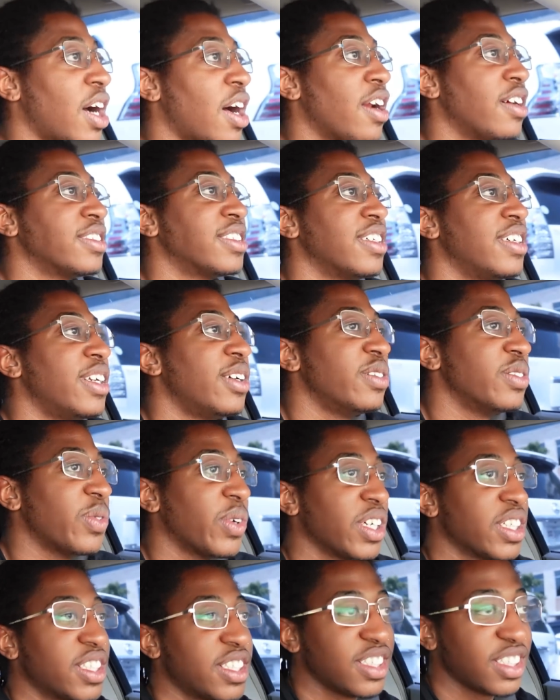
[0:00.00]
I was saying it was
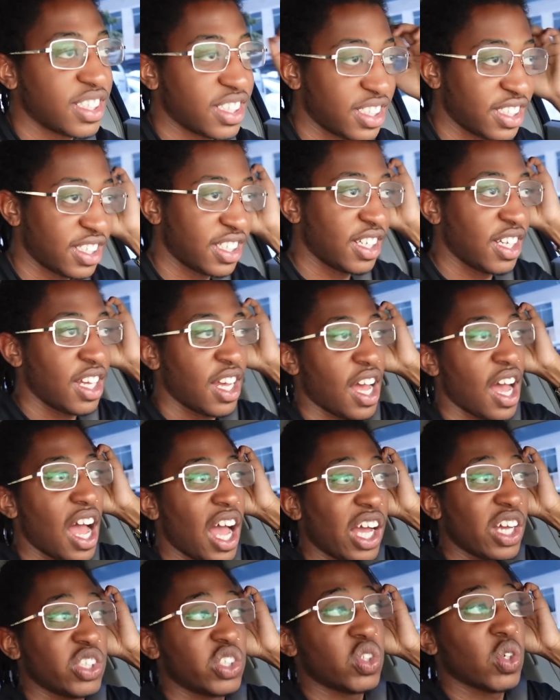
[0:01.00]
worth it.
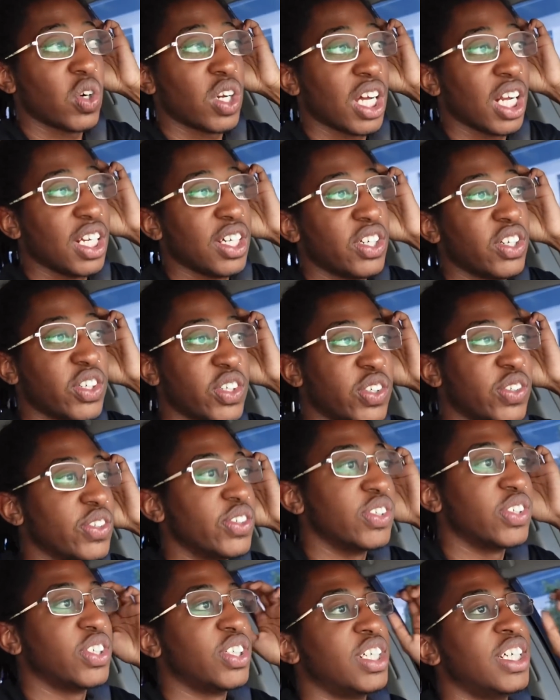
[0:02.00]
I enjoyed our little
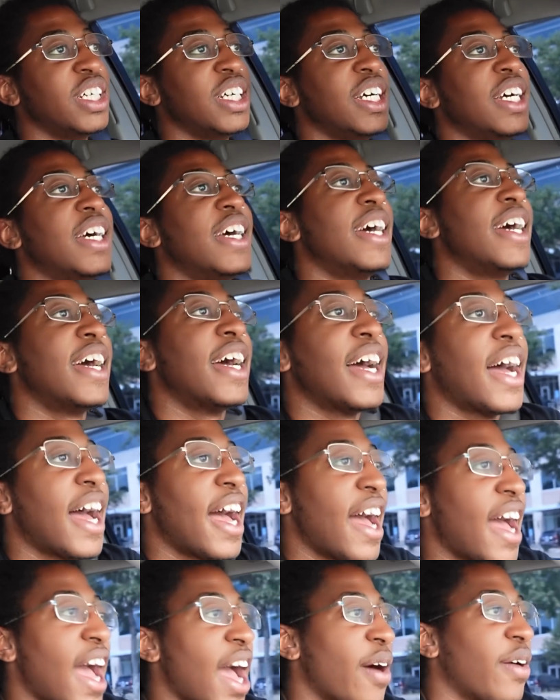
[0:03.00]

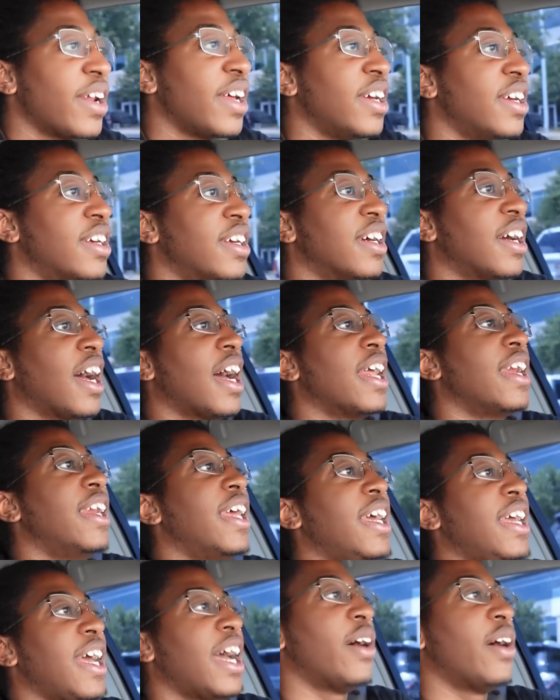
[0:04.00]
Audi, our day